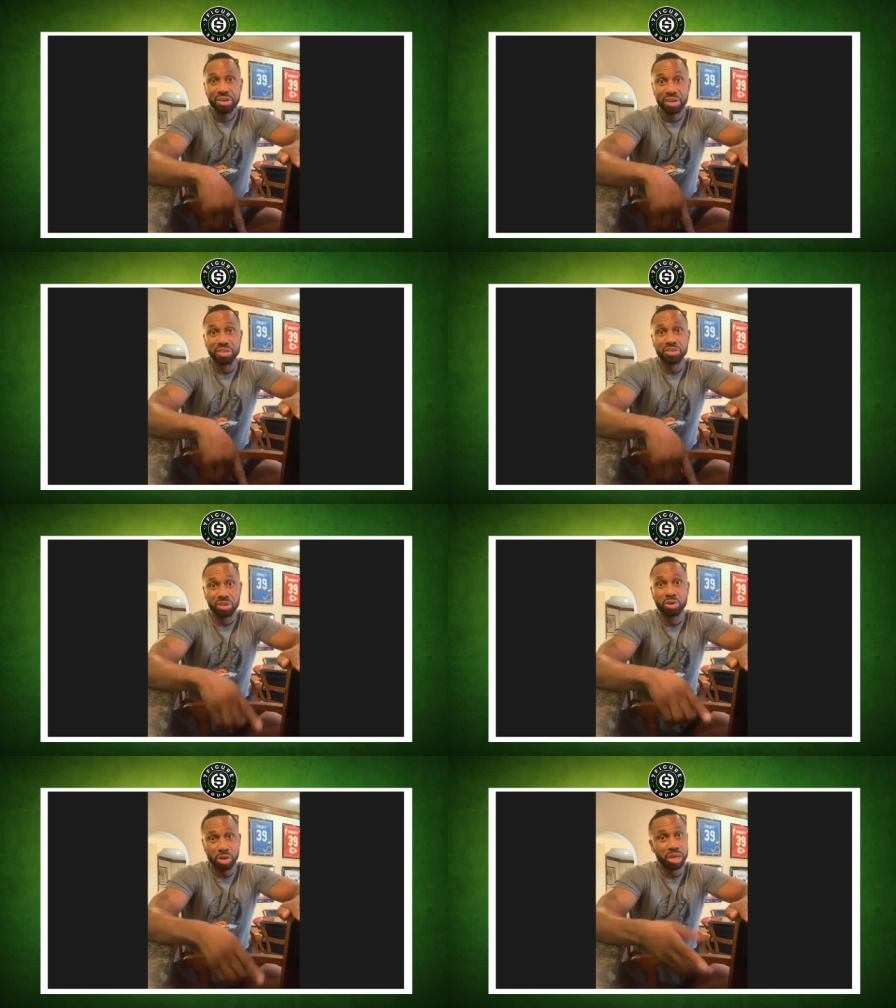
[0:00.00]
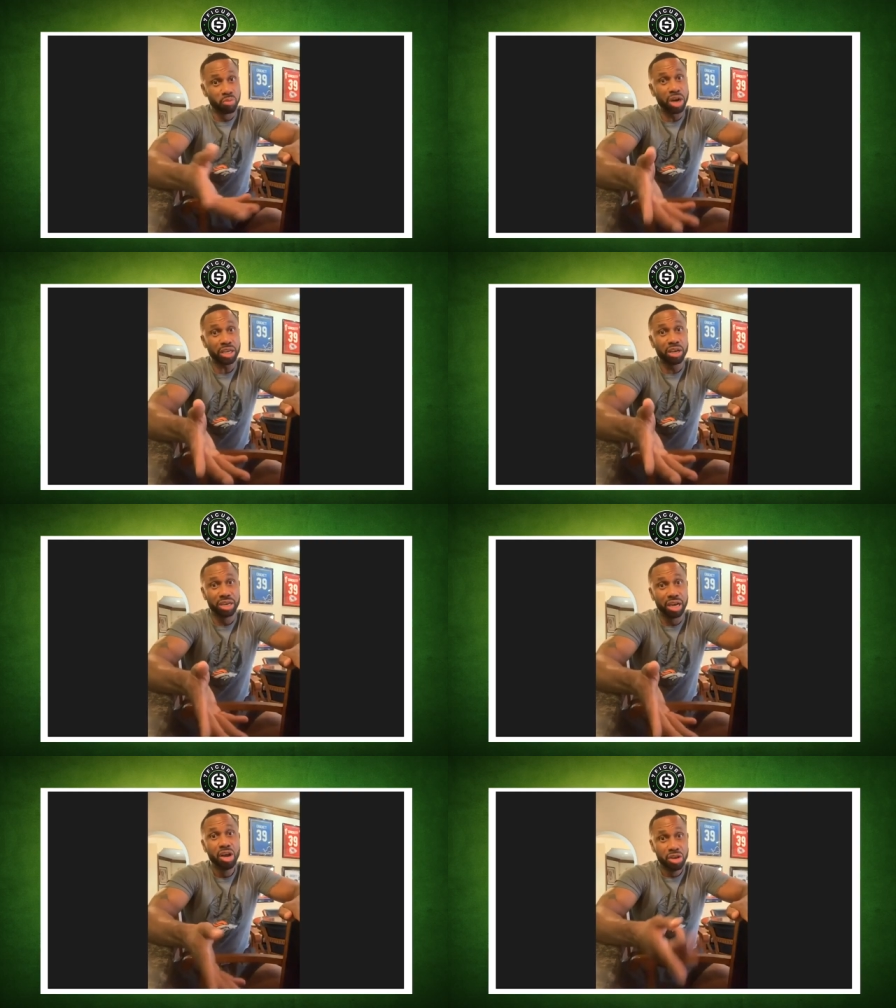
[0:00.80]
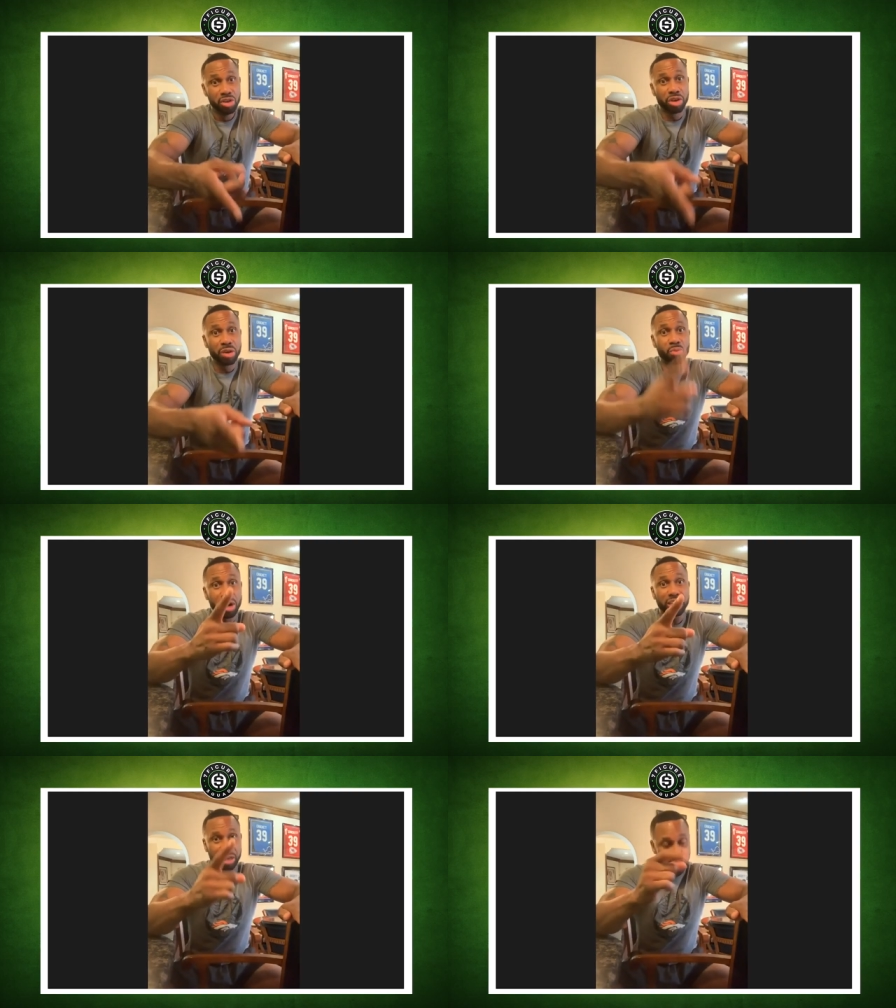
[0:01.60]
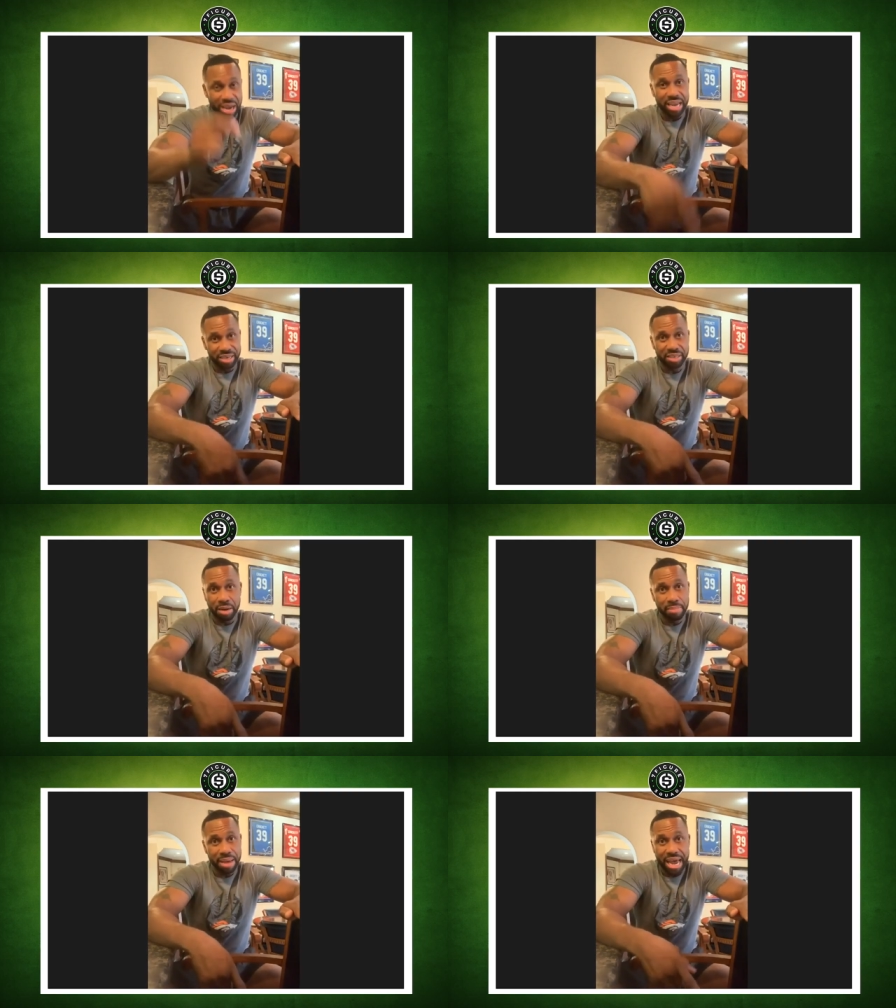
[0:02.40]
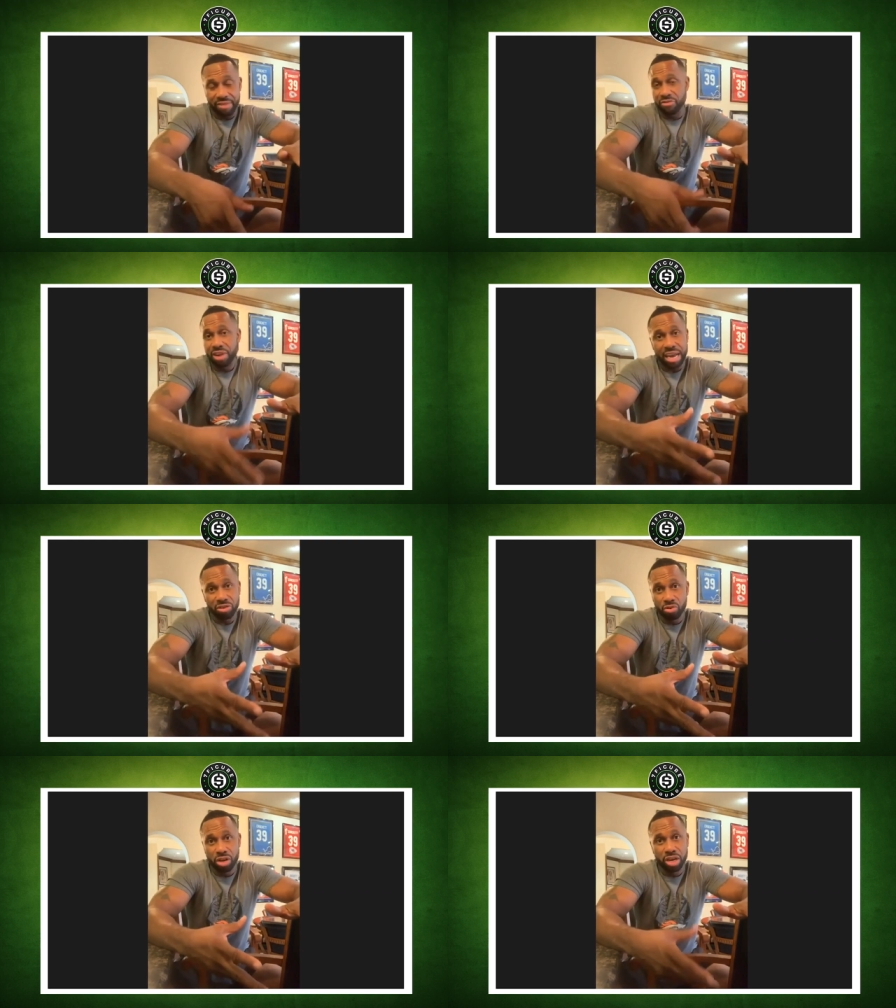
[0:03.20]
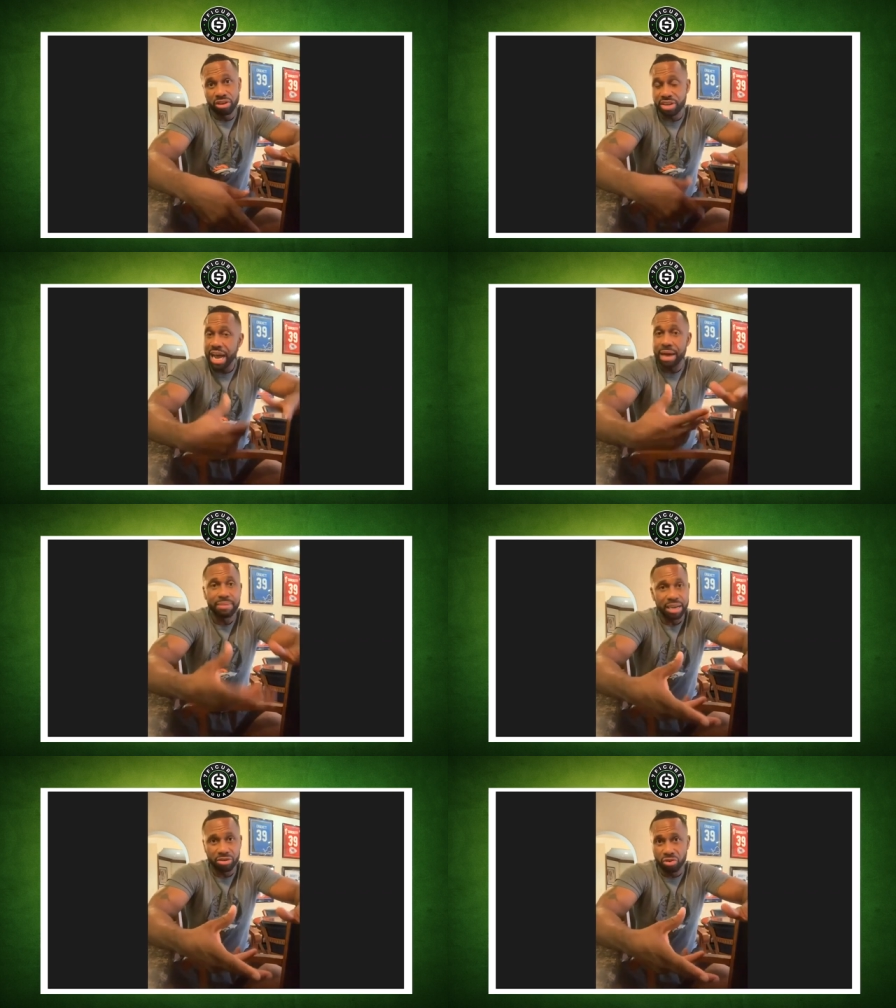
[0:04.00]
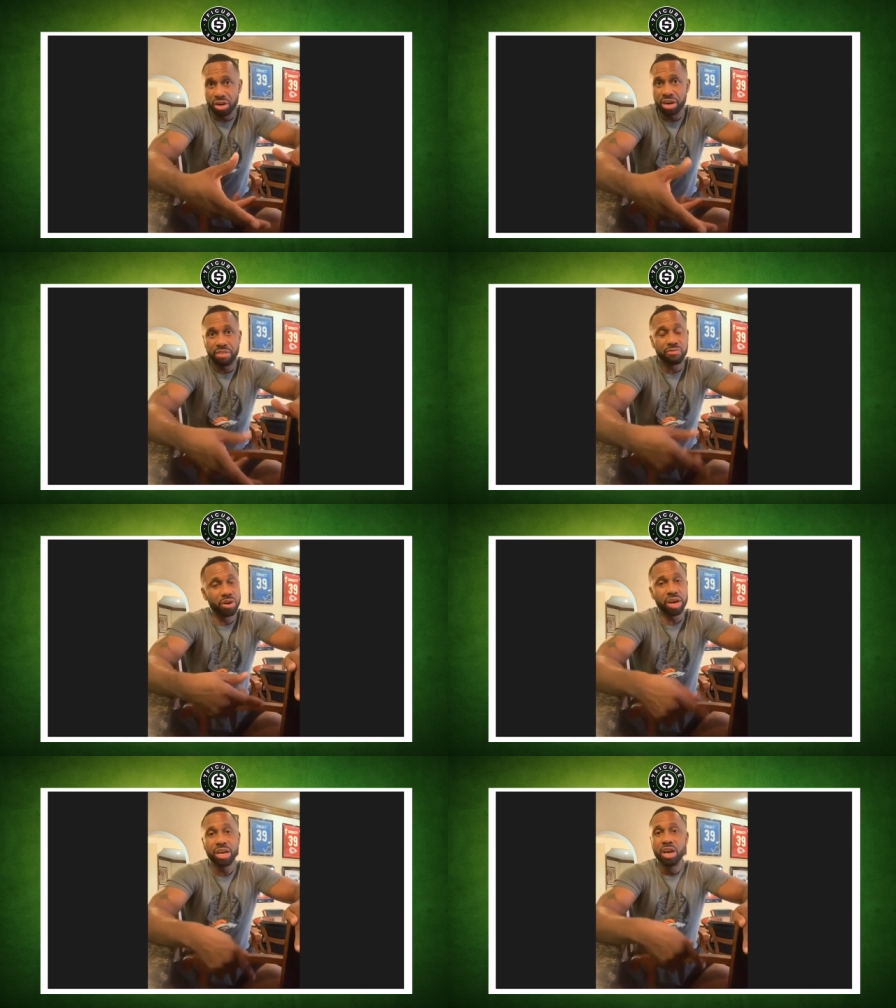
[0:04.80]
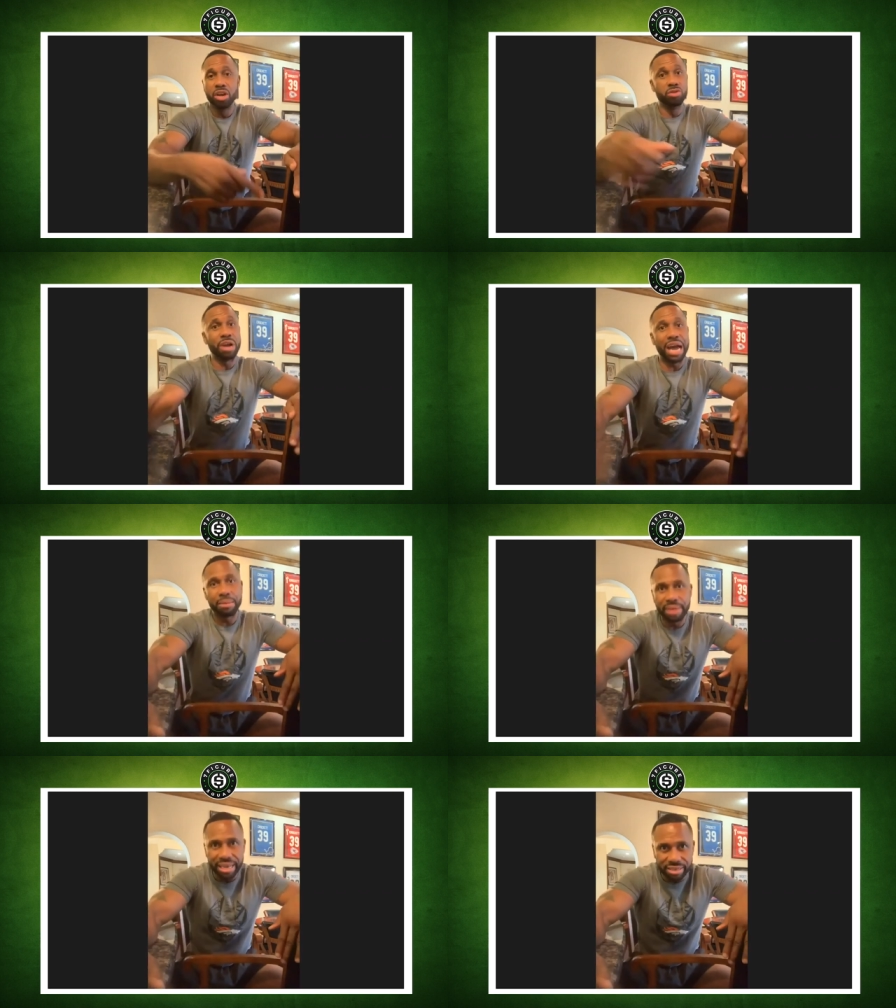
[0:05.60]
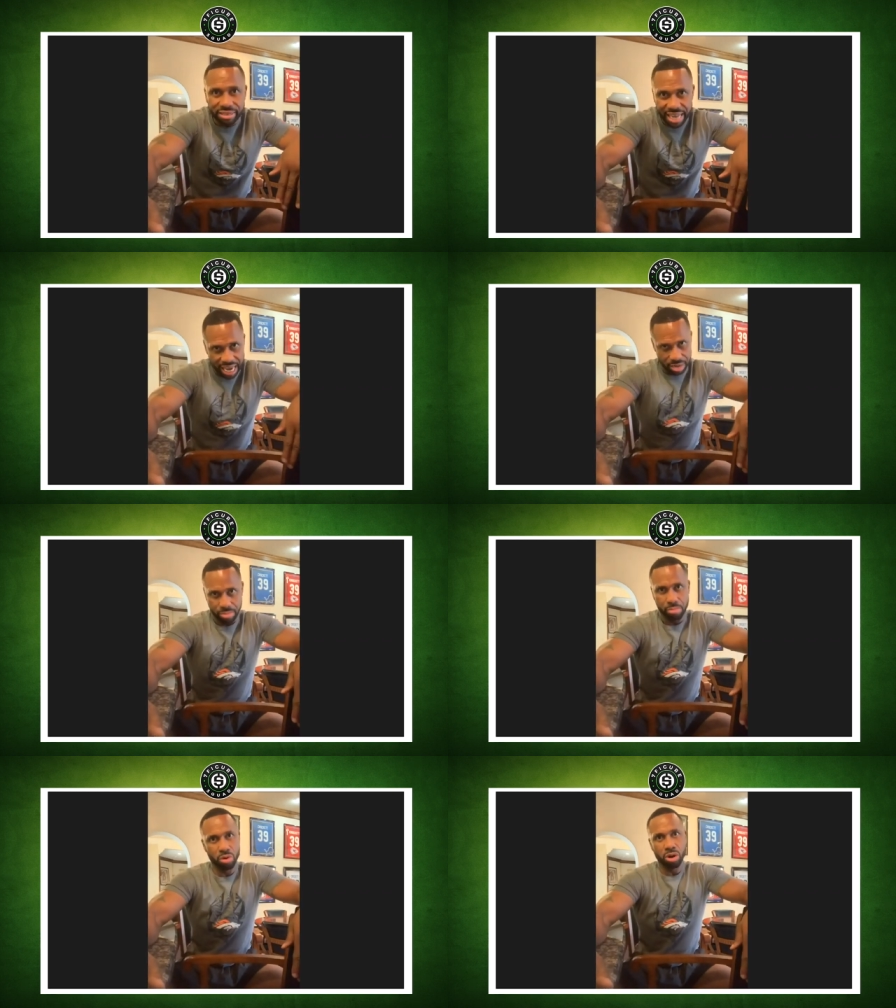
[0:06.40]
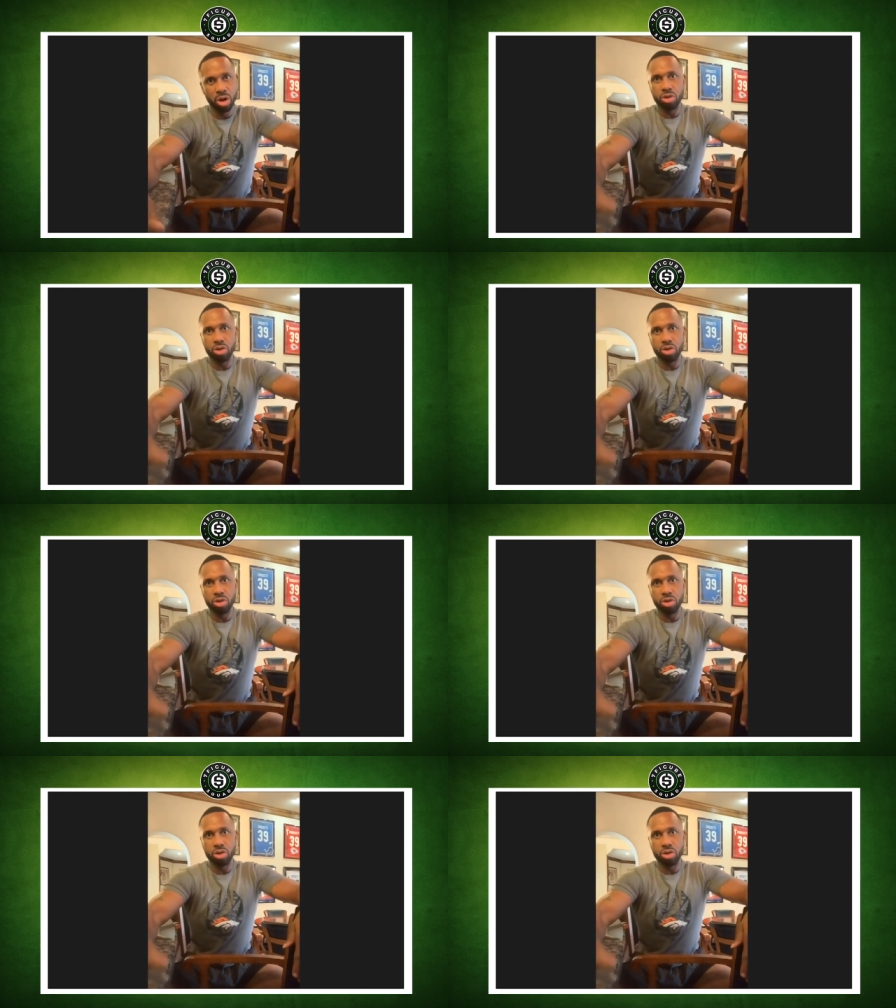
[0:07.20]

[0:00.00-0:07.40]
Because you can work your look, you can work your way into something bad. If you're not doing your job, not doing enough work, you got to be at the stadium more.